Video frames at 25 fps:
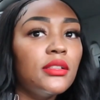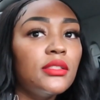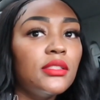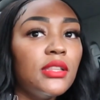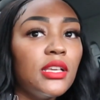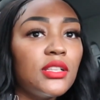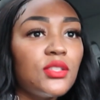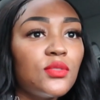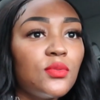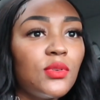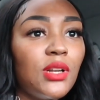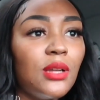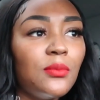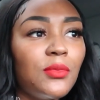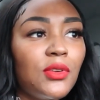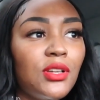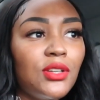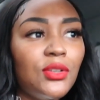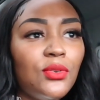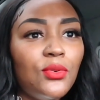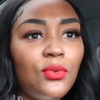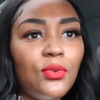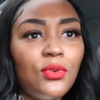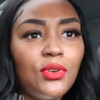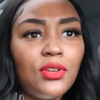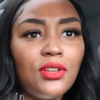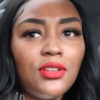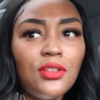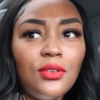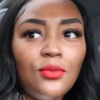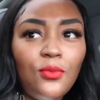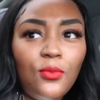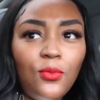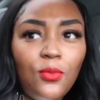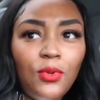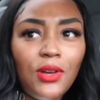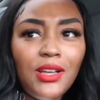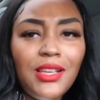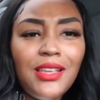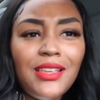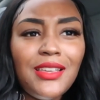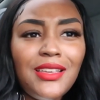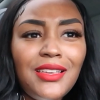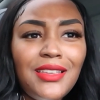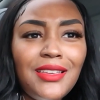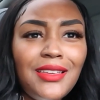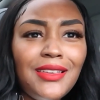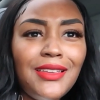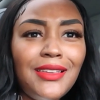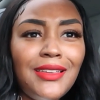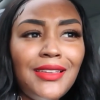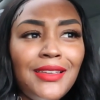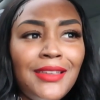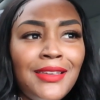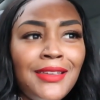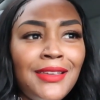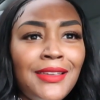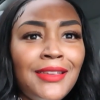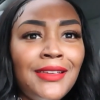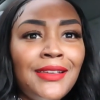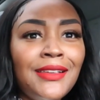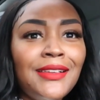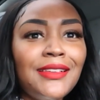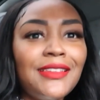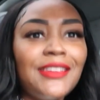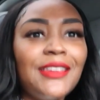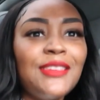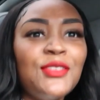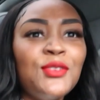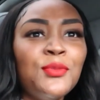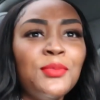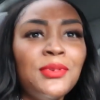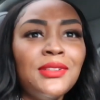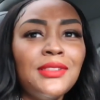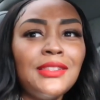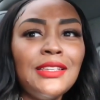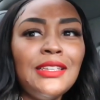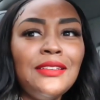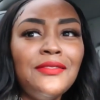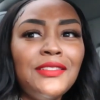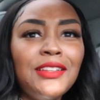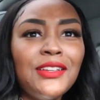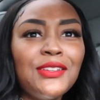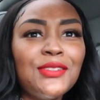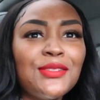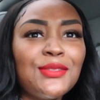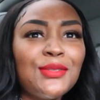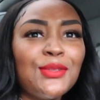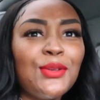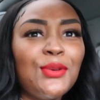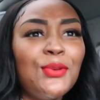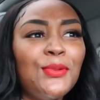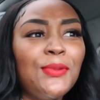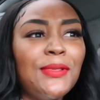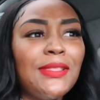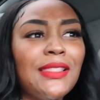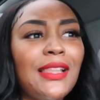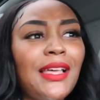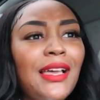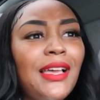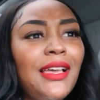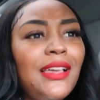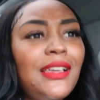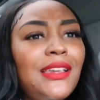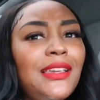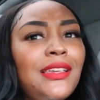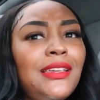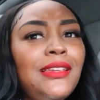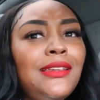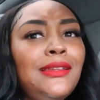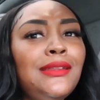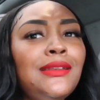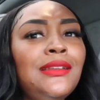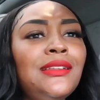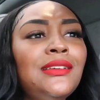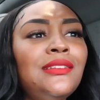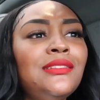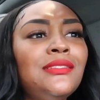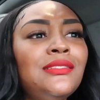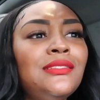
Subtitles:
That's what I'm gonna order. What? Can you believe there's no line?